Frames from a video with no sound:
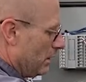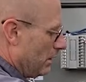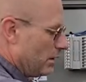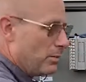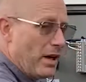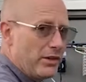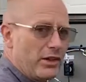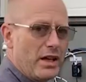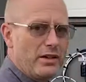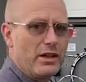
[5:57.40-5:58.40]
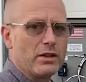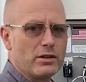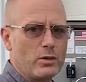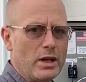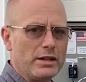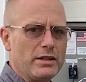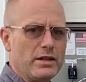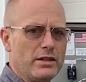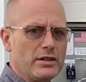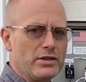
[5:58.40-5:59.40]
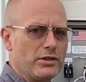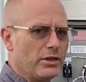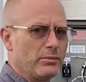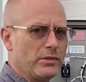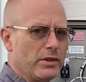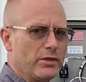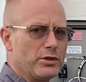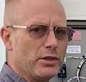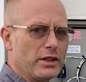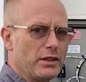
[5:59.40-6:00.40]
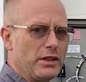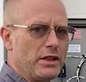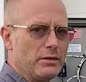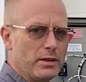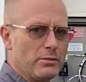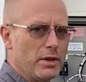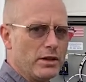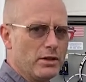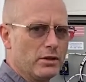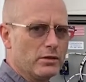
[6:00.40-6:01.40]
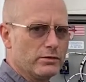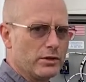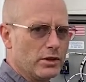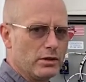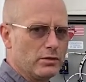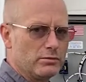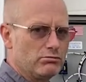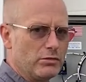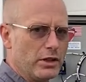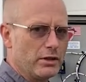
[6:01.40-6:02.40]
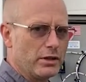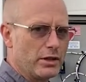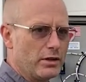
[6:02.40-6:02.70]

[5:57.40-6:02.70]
depends on the air quality conditions. If it's really clean, it might go for it could